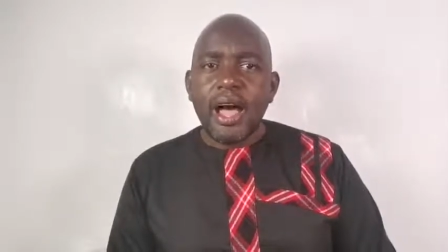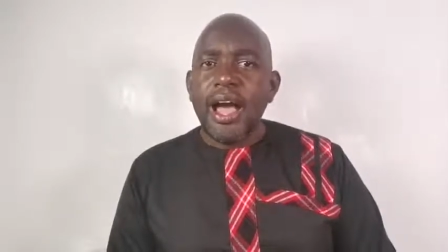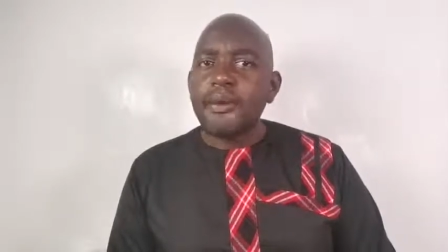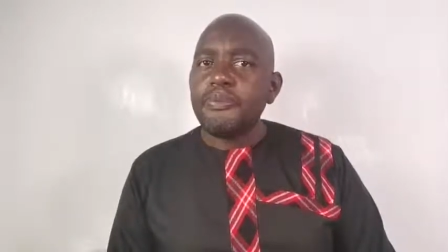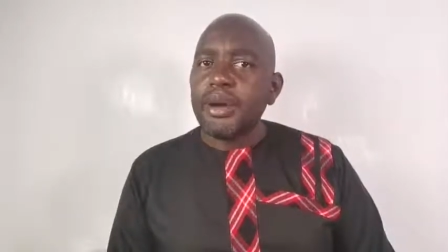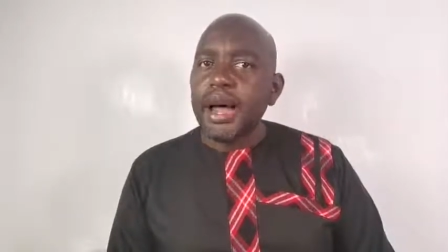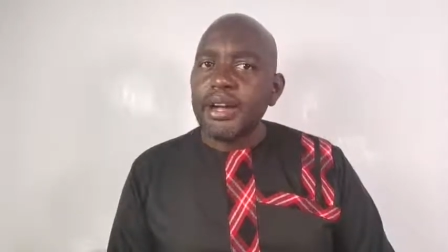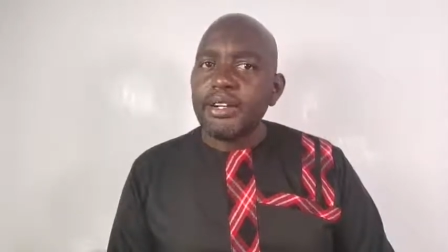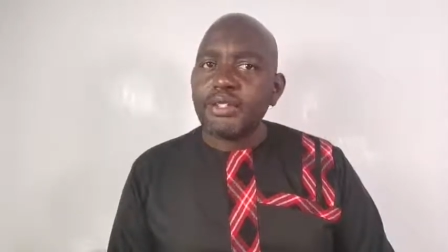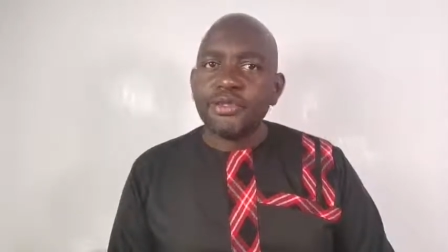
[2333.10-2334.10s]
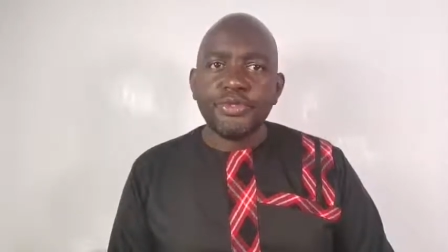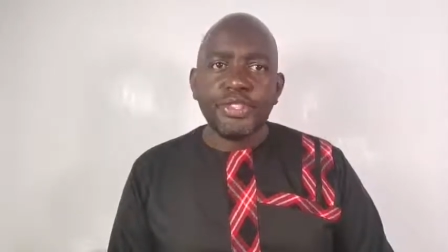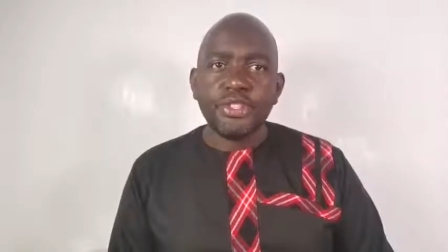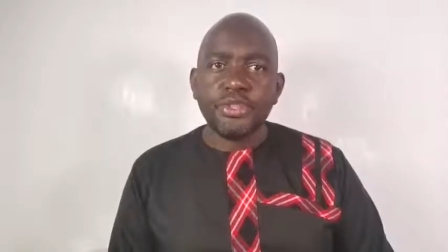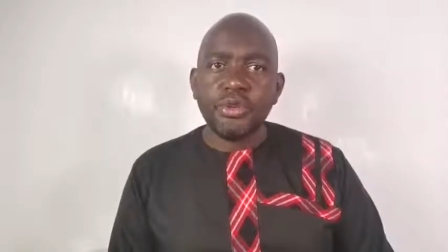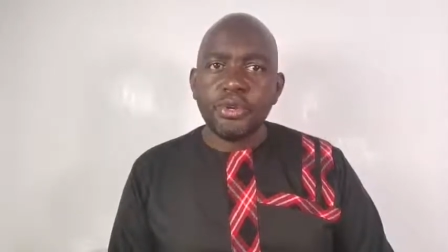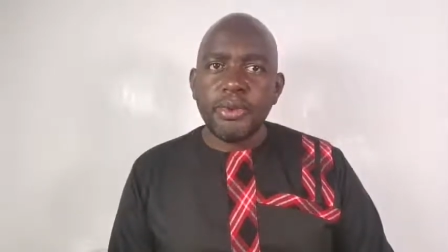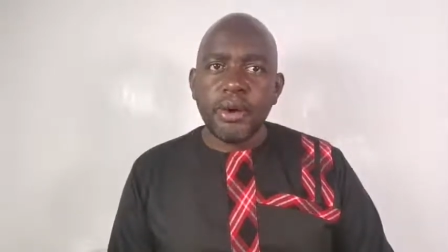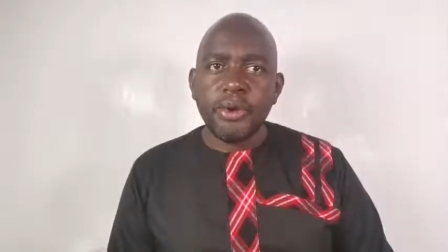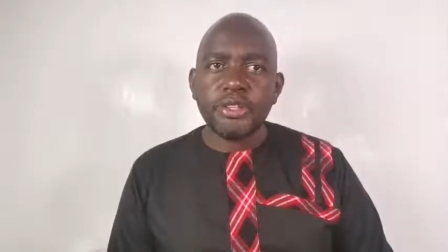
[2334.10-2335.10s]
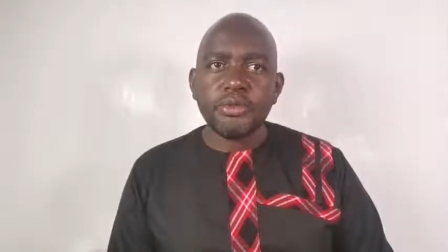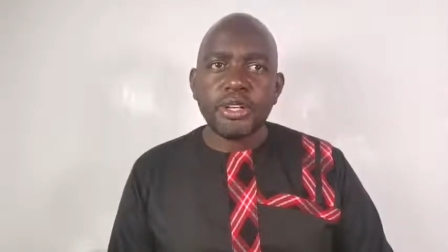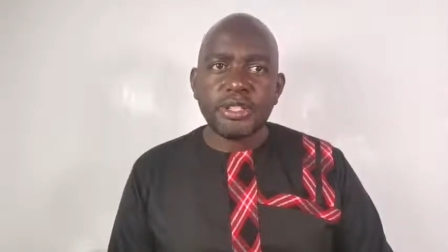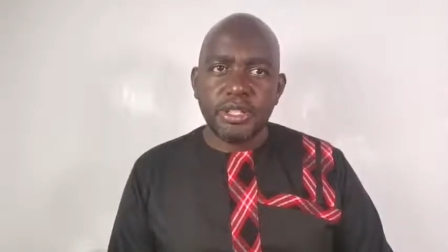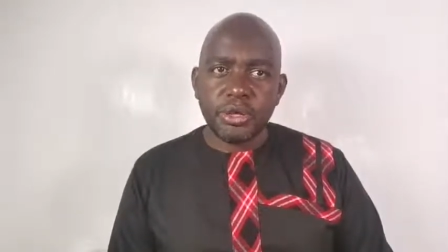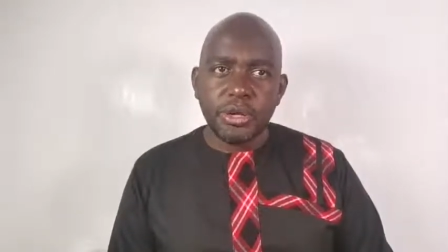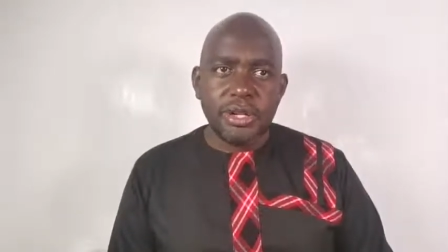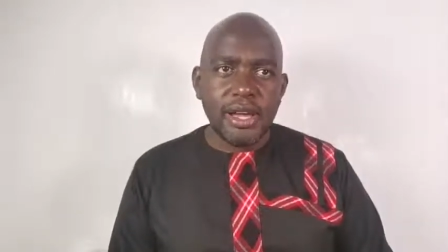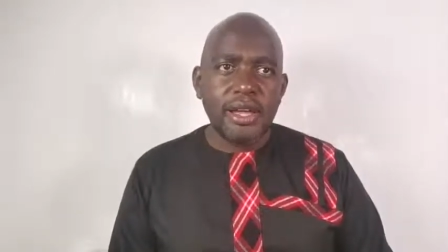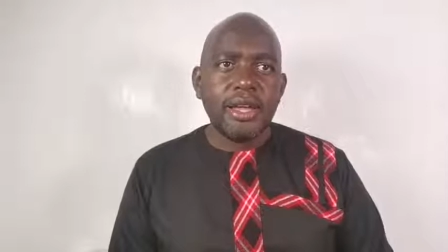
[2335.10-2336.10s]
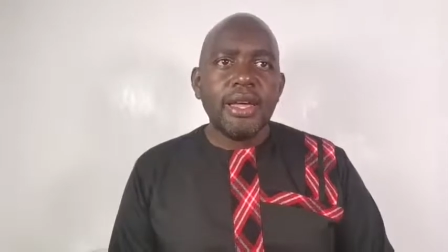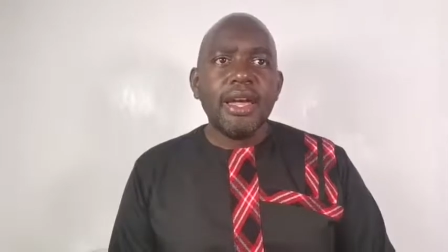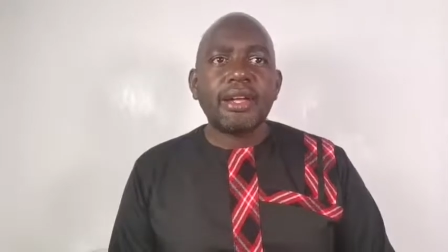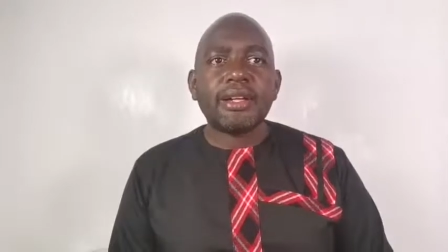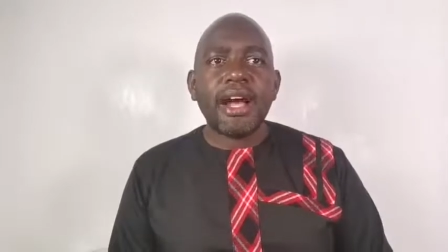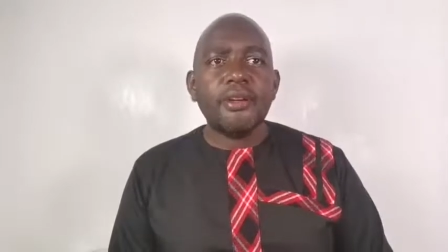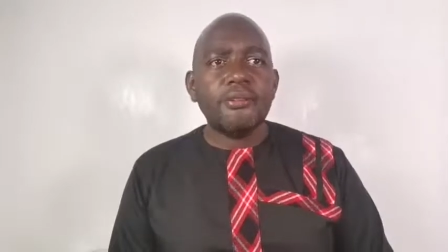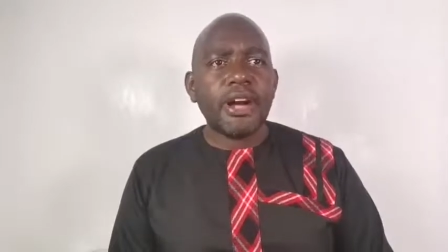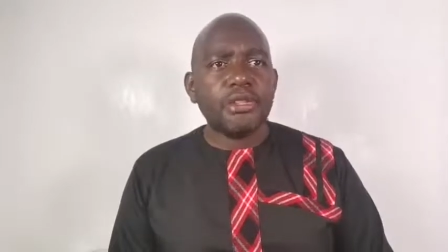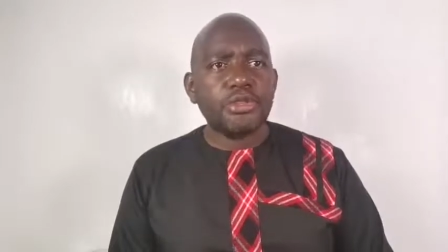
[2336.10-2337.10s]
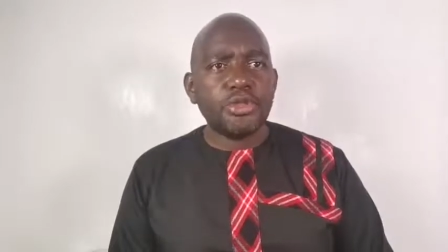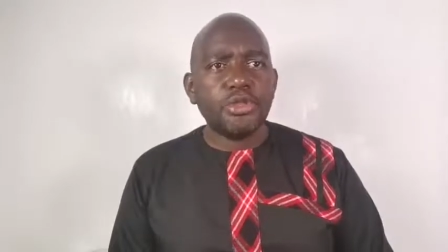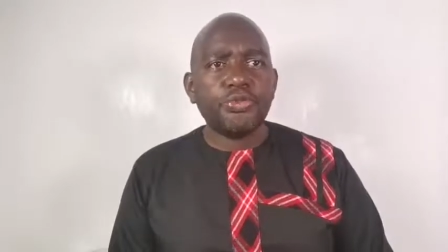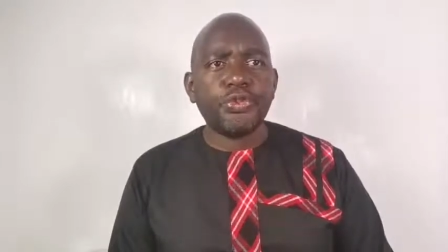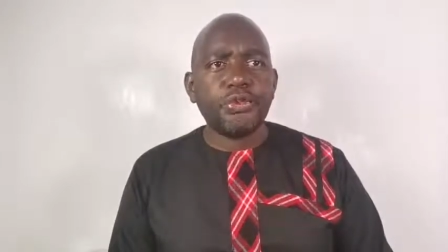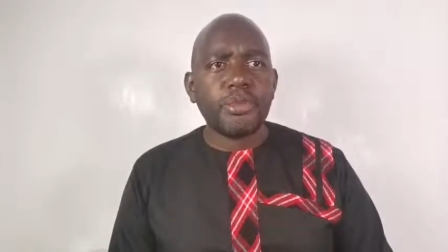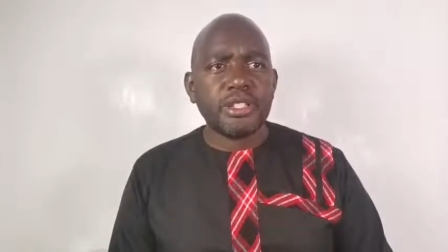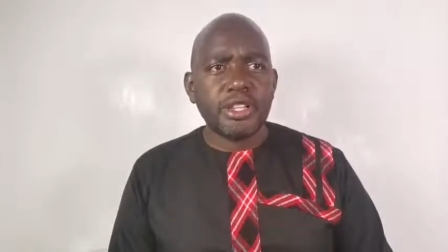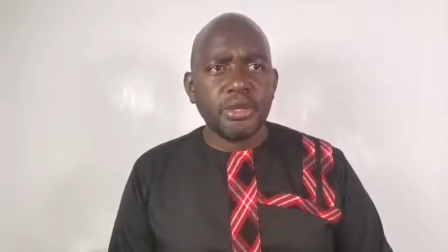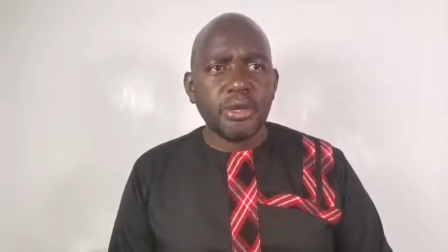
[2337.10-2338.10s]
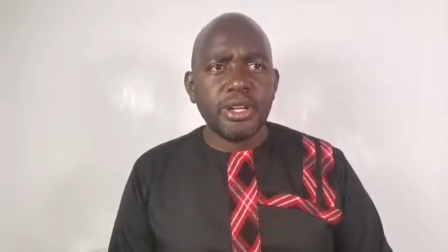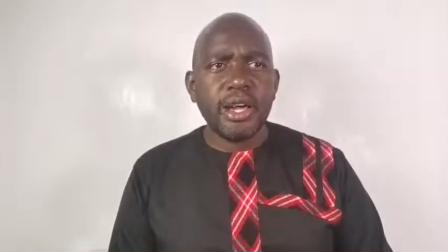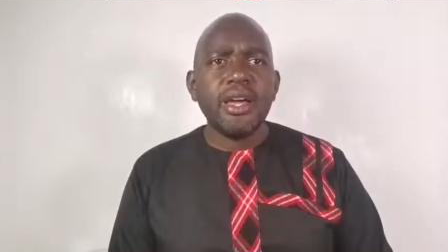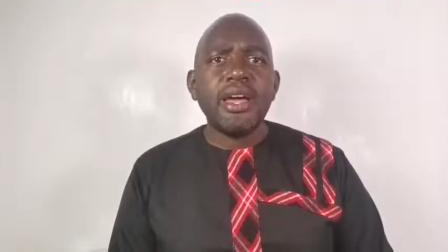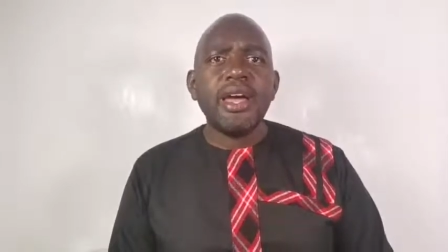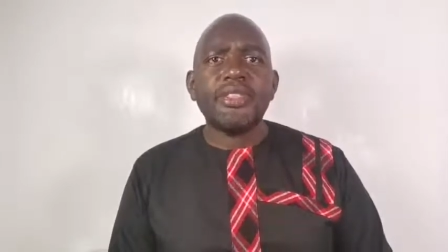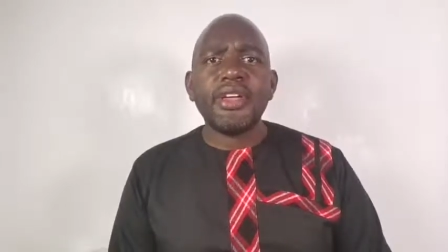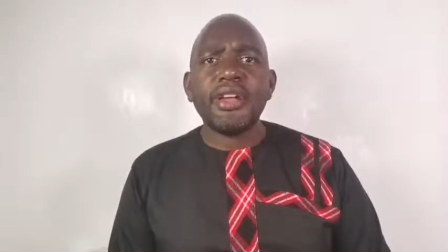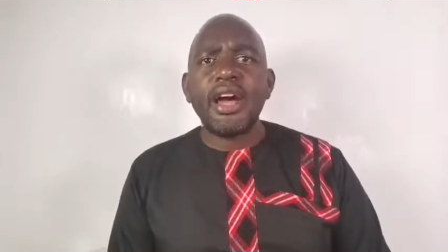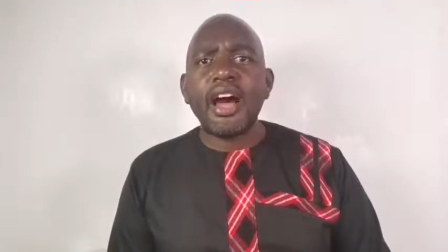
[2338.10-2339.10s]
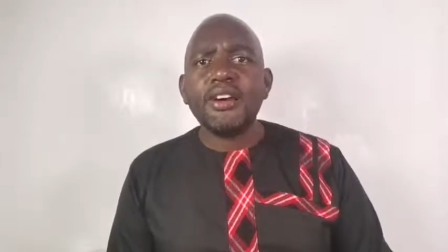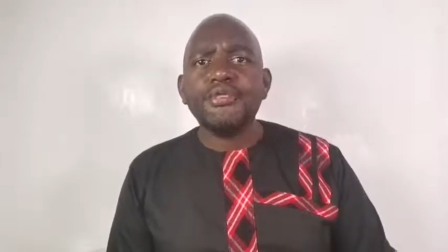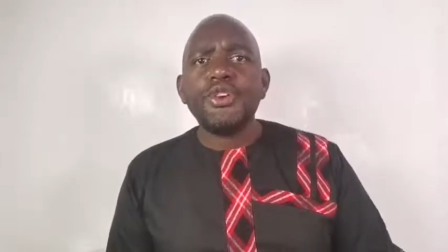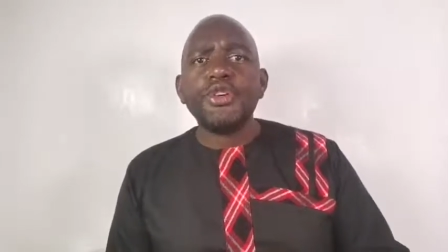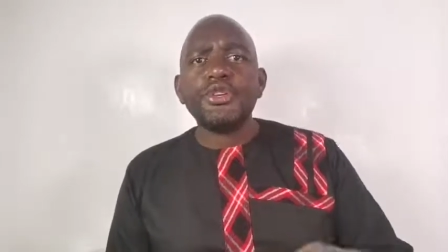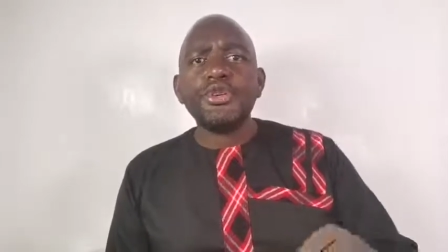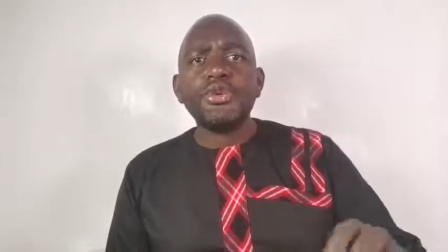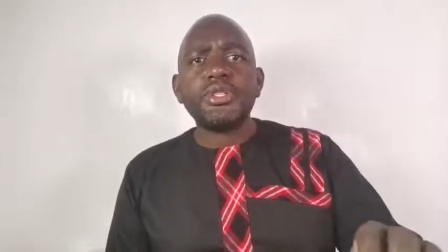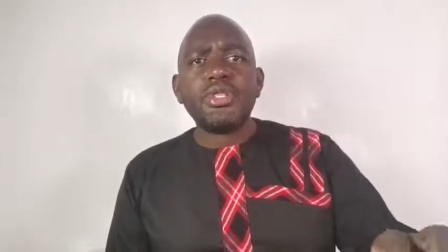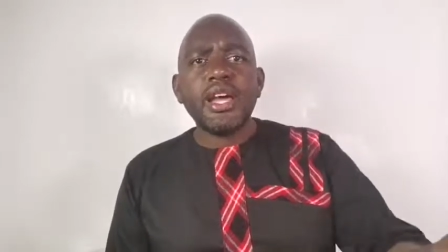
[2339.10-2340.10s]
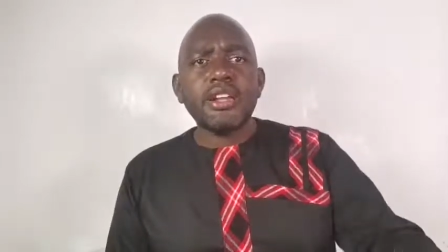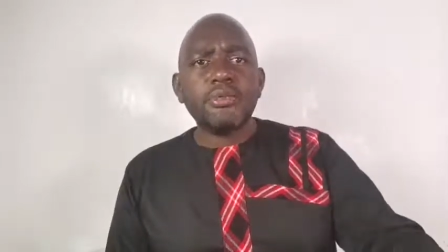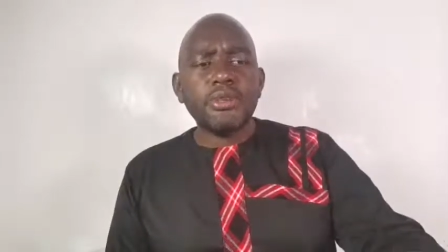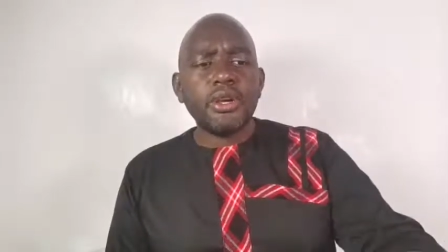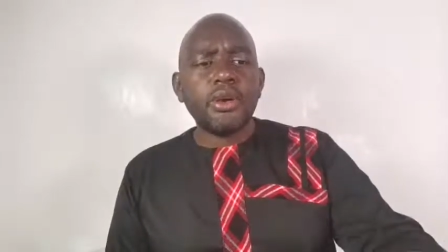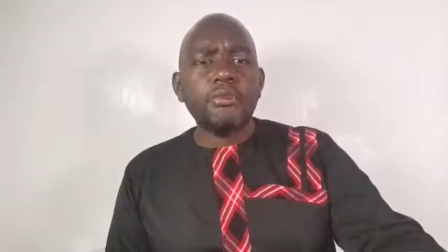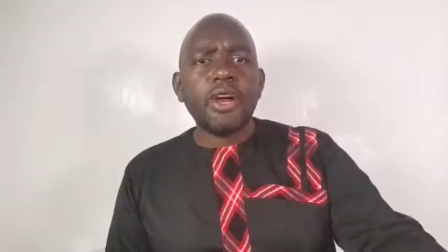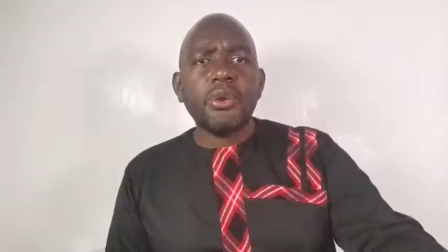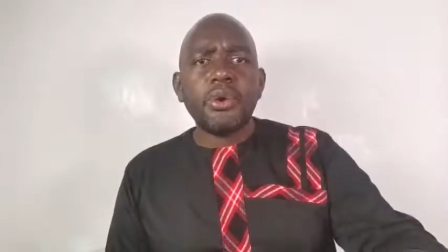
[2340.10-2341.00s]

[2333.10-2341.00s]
I planned to visit you on my way to Macedonia and come back to you from Macedonia, and then have you send me on my